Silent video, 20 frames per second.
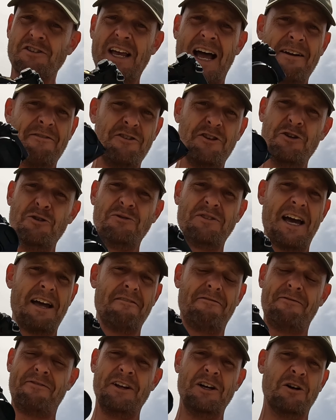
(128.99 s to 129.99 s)
I've used that
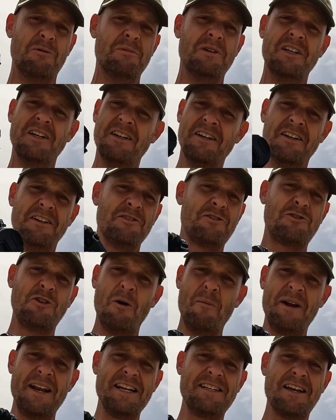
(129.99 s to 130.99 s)
film so
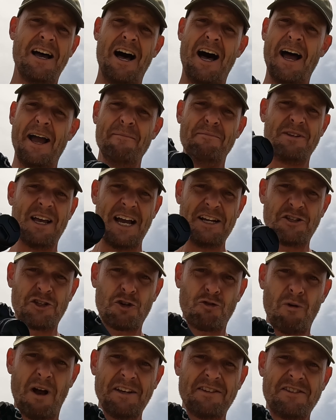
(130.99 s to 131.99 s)
many times, I
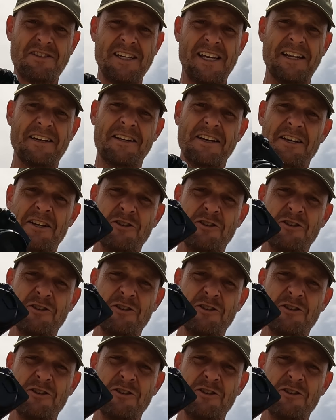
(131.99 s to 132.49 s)
trust it.